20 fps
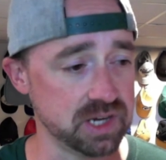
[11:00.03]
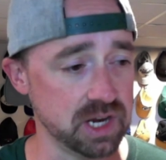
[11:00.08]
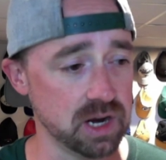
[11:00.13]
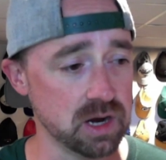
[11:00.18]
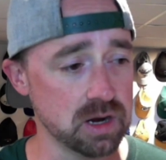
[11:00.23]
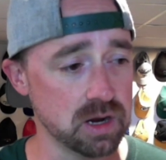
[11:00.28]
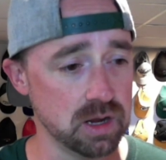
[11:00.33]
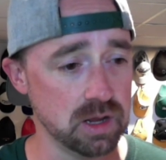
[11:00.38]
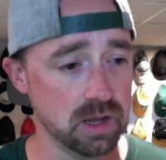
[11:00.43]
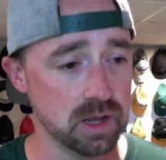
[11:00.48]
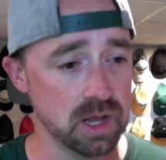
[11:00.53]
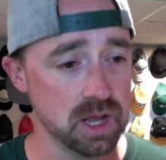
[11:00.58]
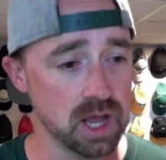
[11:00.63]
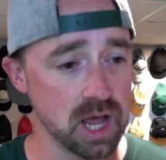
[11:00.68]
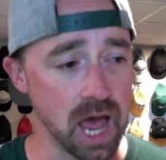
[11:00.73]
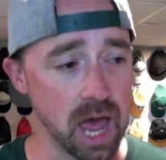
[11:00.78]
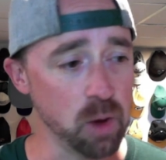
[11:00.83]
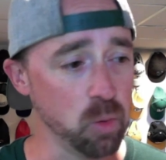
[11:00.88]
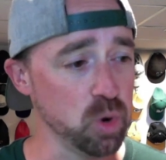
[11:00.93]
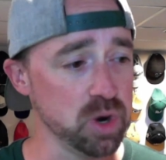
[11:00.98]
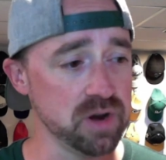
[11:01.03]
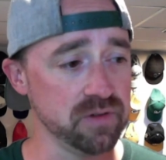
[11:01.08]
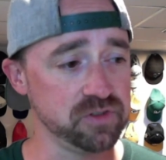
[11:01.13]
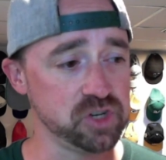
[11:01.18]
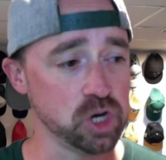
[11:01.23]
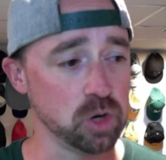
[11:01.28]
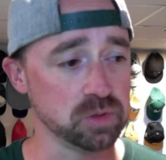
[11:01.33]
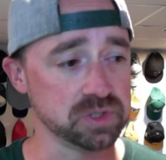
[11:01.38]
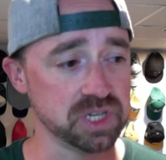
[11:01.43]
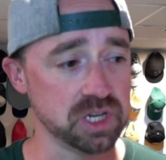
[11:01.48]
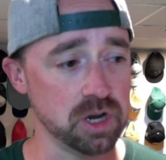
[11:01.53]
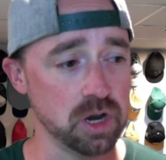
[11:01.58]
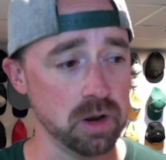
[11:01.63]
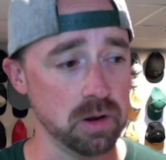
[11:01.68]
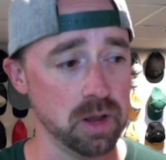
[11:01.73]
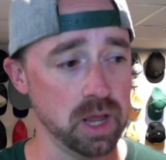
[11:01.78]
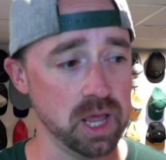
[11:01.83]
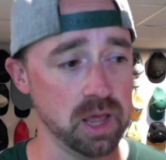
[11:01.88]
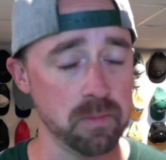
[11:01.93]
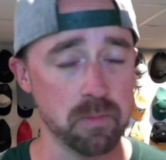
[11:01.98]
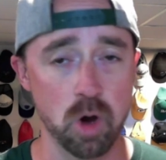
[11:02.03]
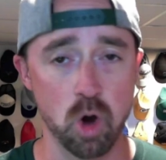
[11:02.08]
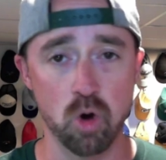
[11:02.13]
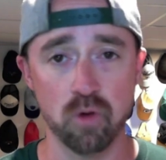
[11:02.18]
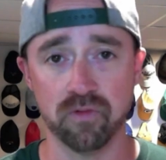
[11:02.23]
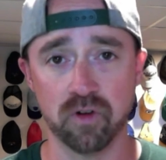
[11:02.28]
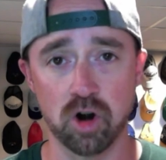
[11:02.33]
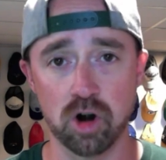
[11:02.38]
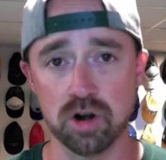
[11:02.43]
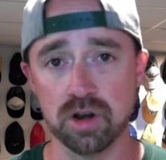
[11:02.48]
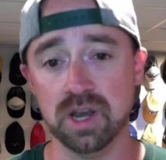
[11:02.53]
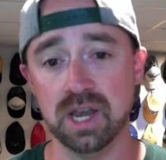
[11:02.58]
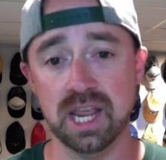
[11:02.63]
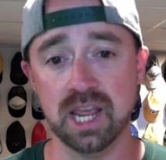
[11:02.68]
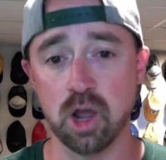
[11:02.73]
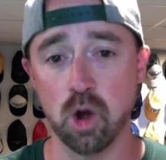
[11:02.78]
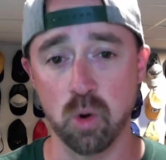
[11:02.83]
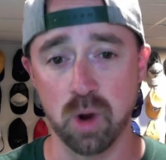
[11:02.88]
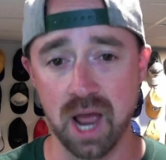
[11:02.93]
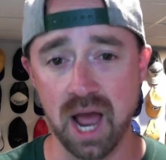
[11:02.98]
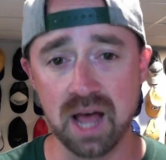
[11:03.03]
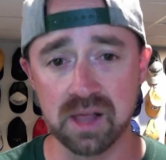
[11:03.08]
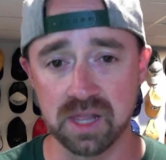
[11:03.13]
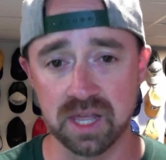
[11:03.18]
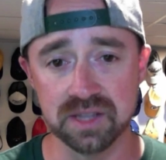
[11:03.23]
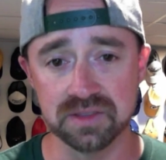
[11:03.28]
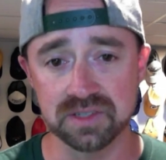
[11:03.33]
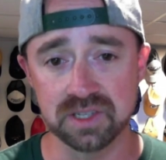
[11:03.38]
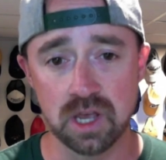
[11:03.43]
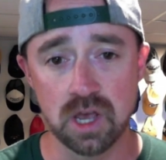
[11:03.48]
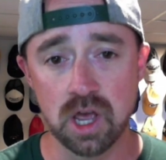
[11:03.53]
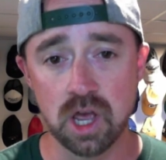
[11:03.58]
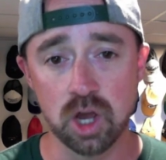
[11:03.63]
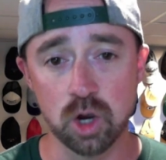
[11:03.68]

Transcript: year. I wouldn't have chosen him over Nico Collins,